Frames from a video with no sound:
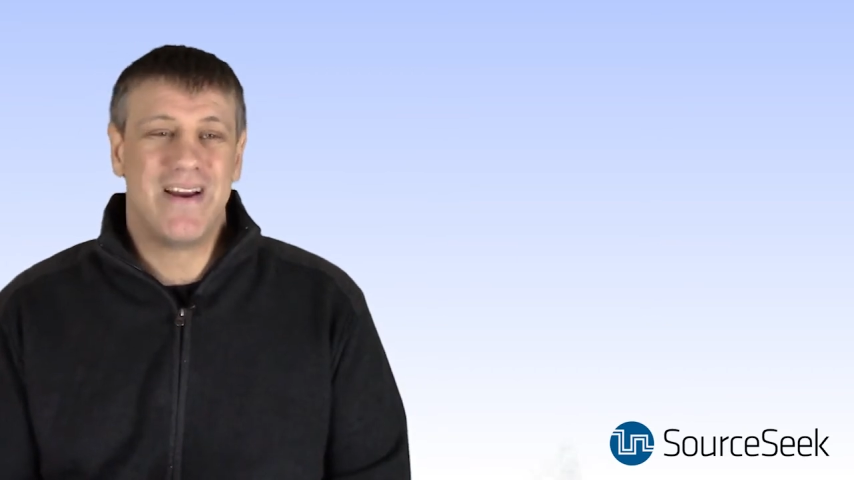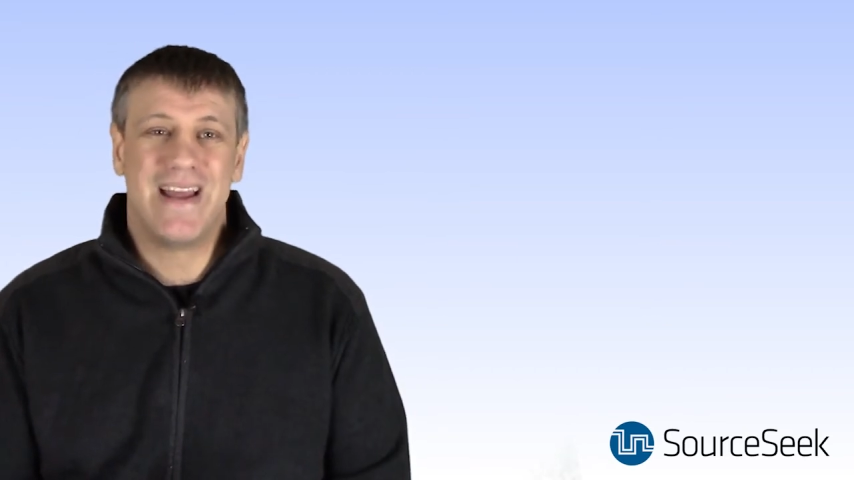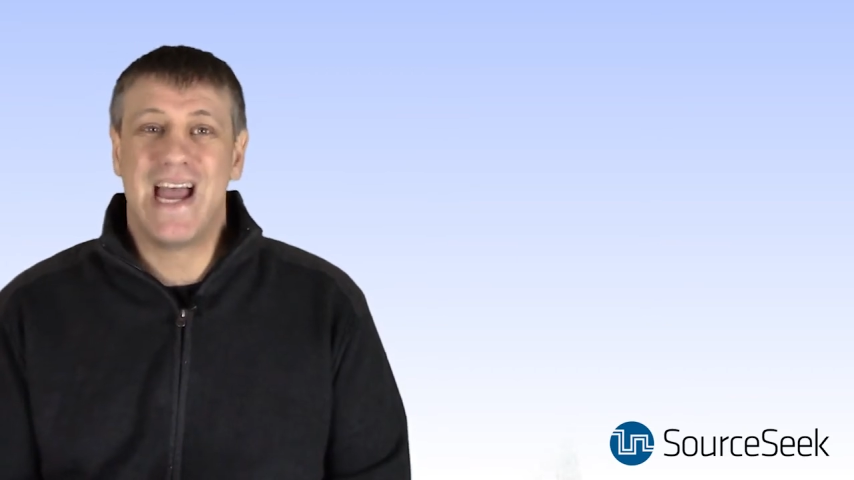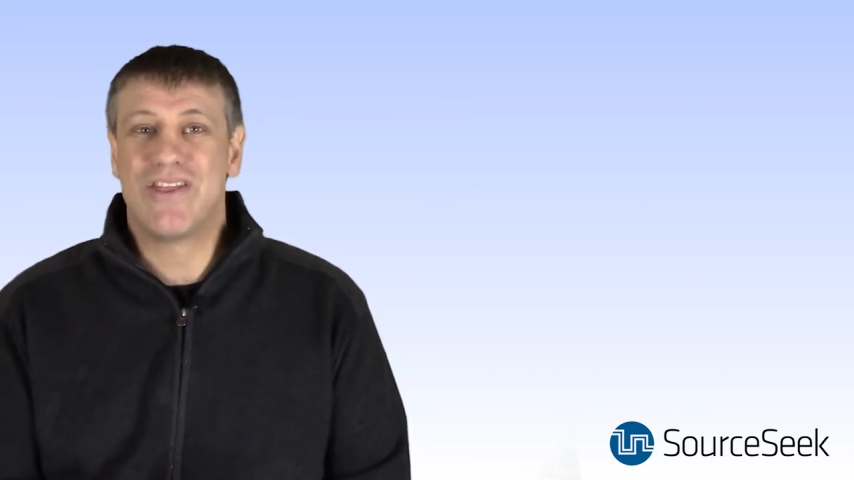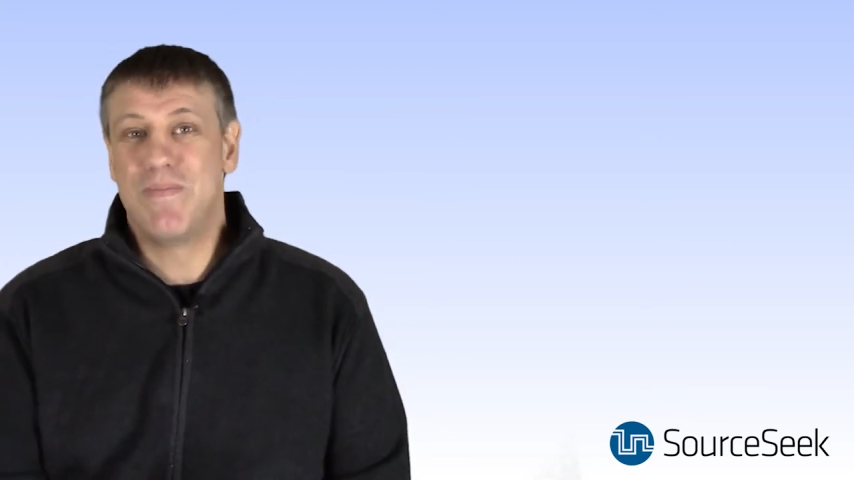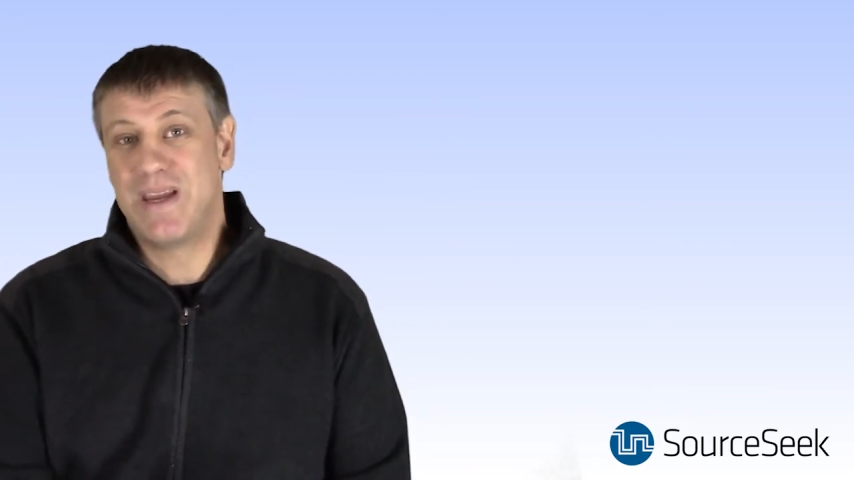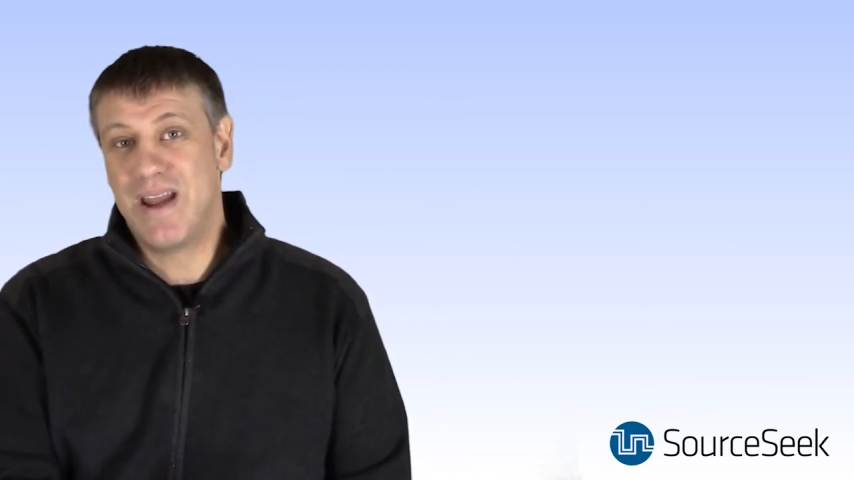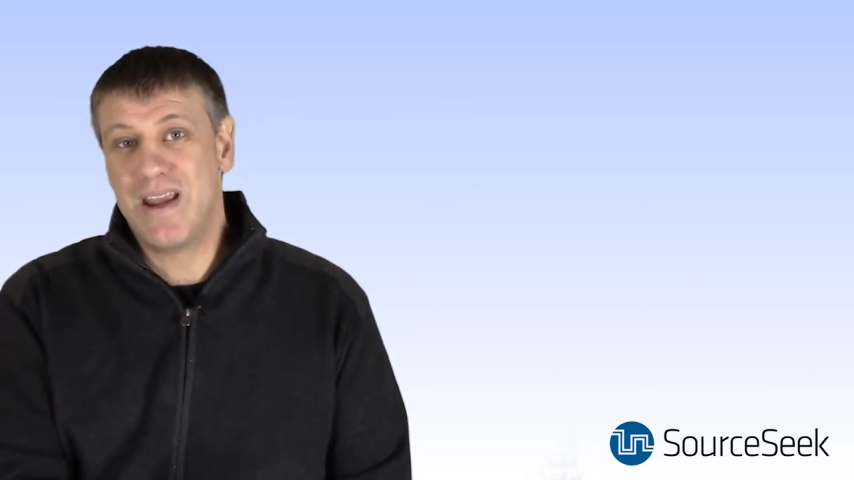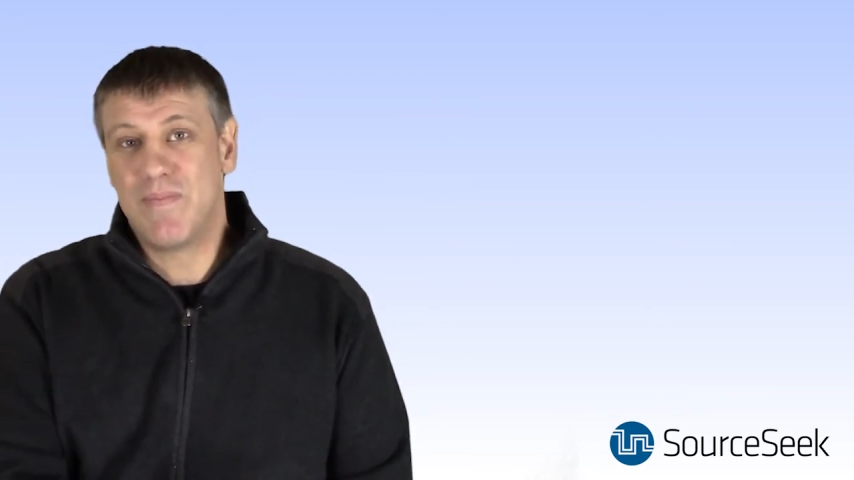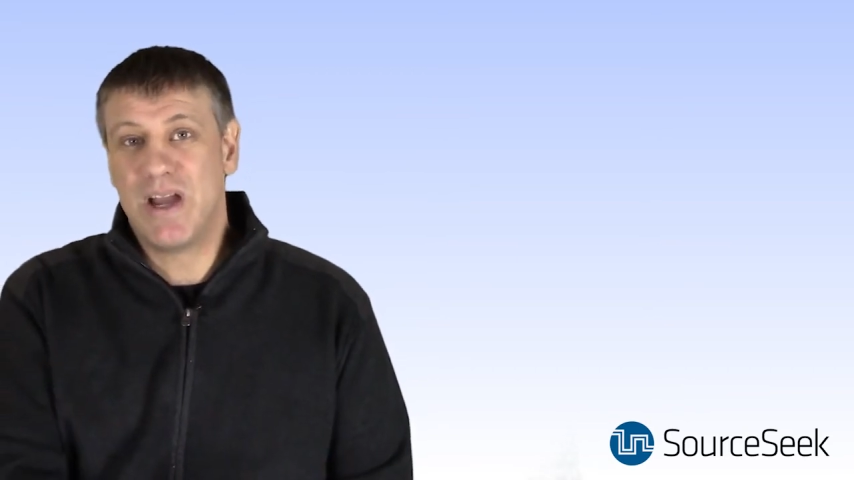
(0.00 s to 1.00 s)
at the
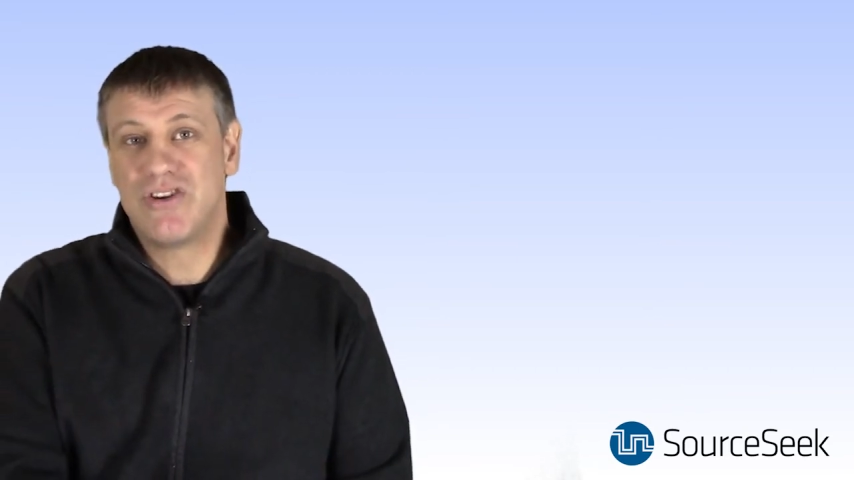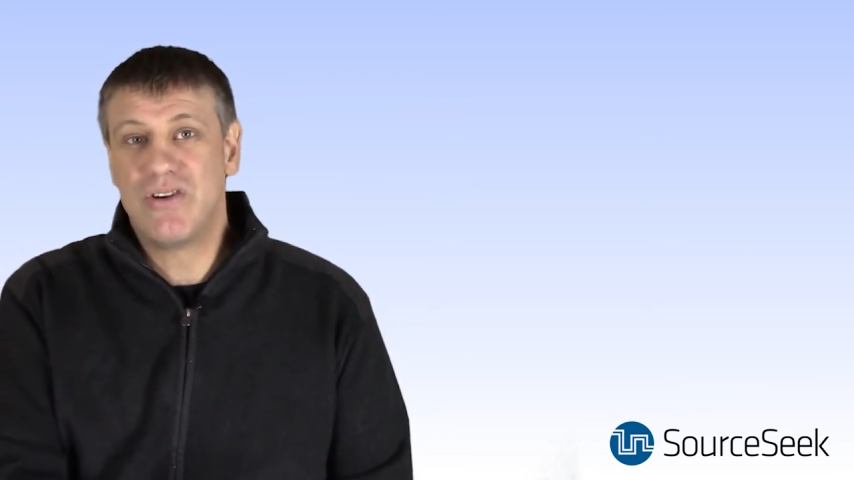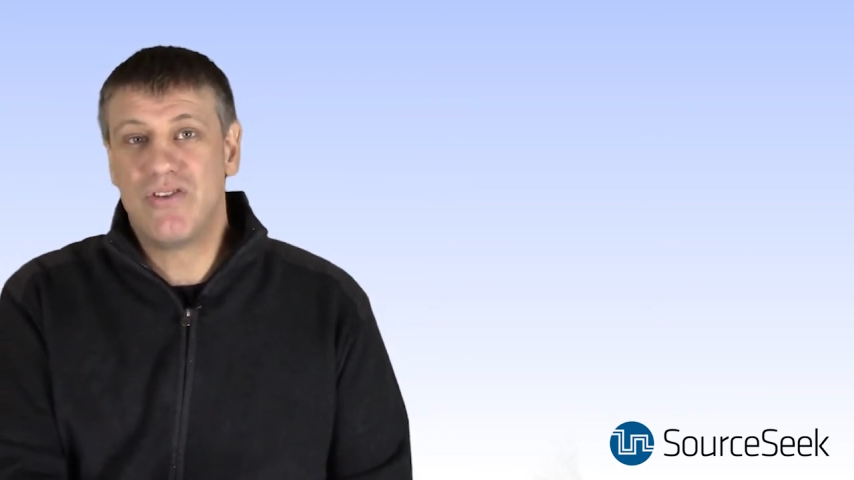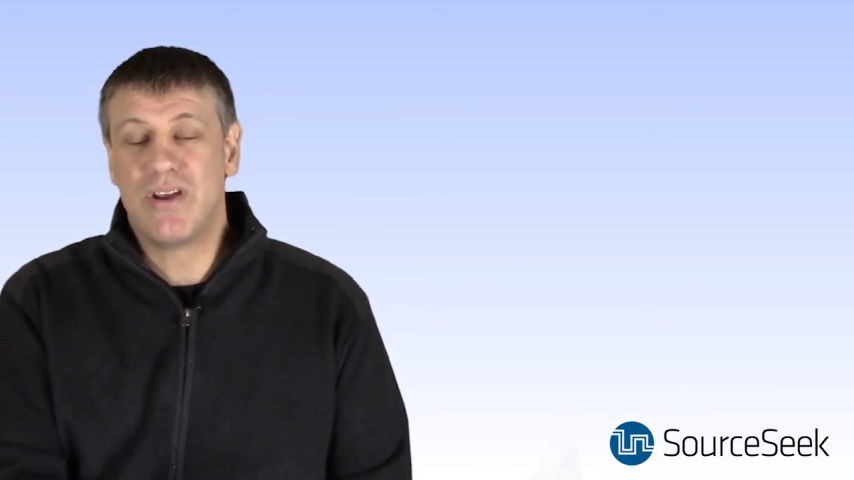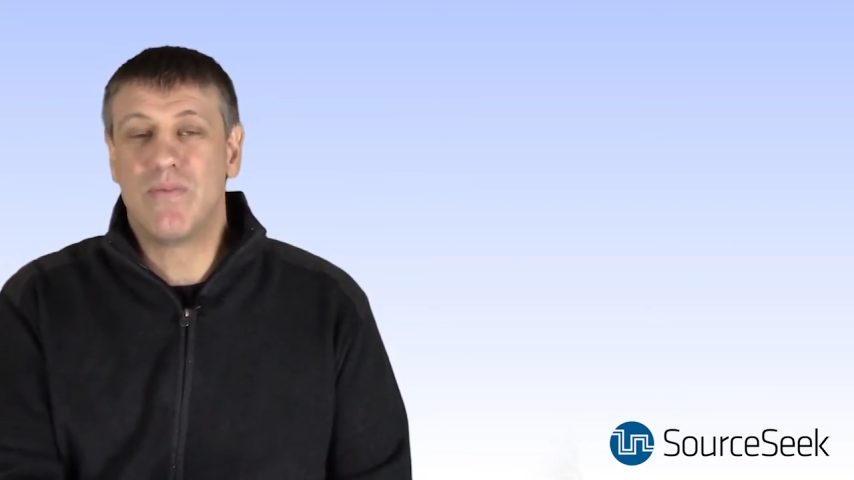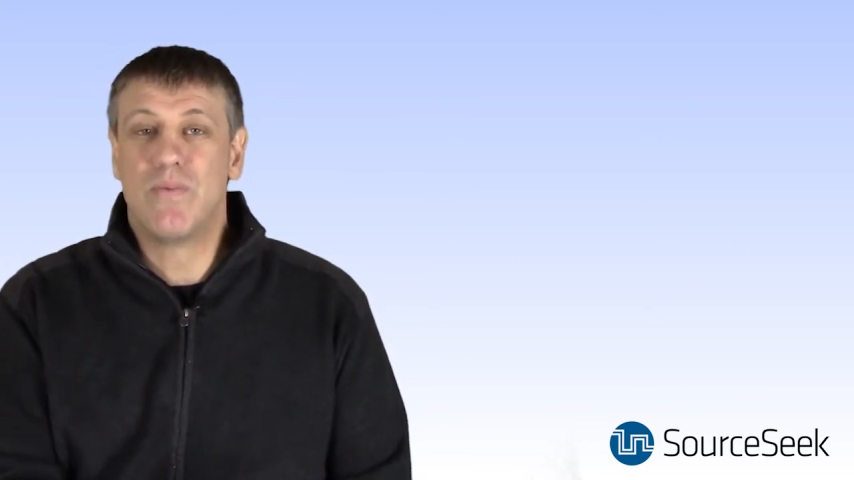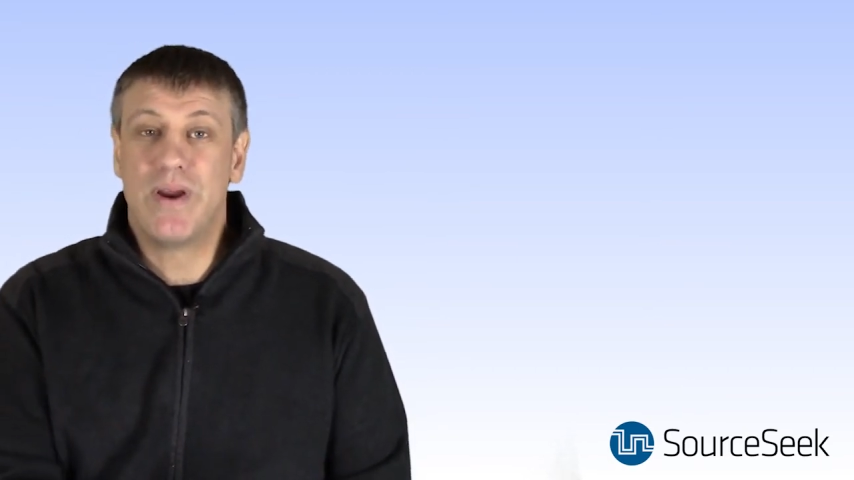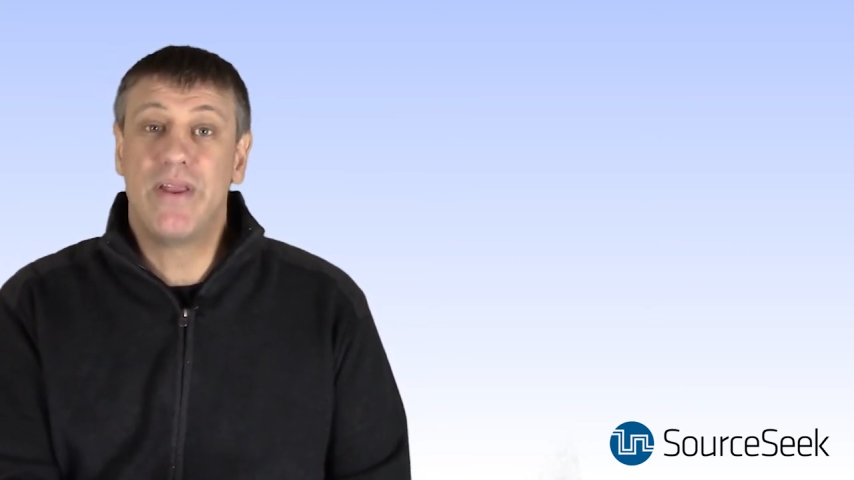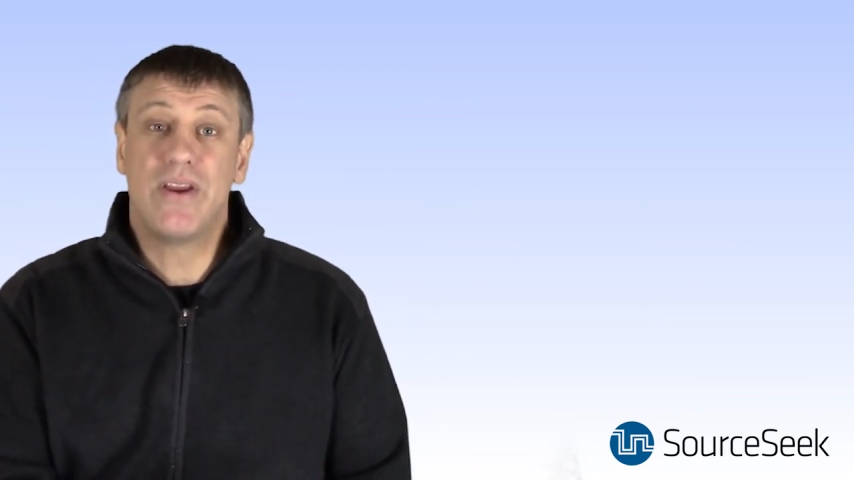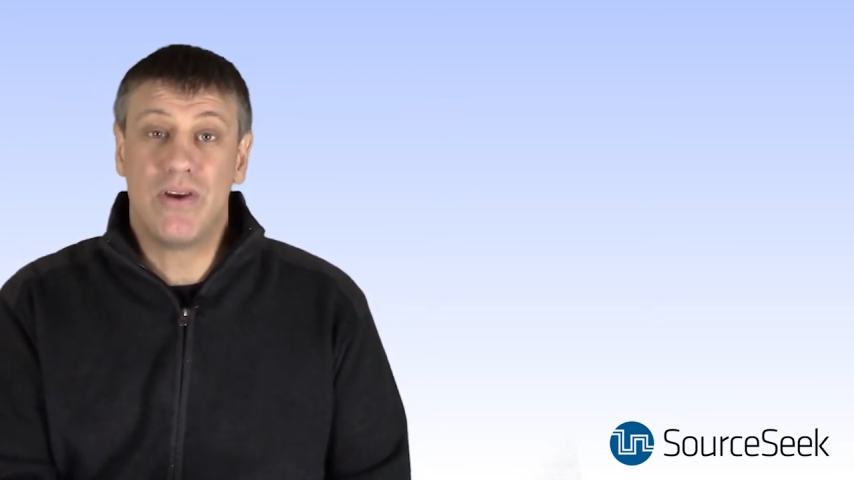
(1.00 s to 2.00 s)
beginning by choosing a
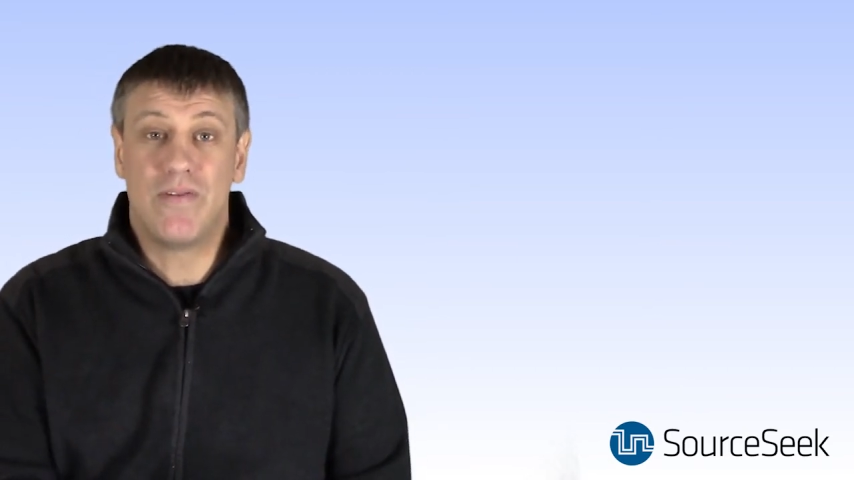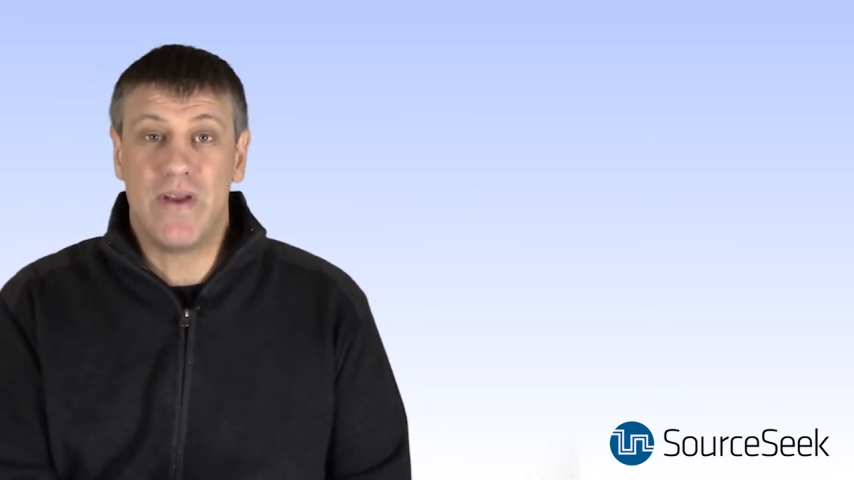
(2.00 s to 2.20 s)
really good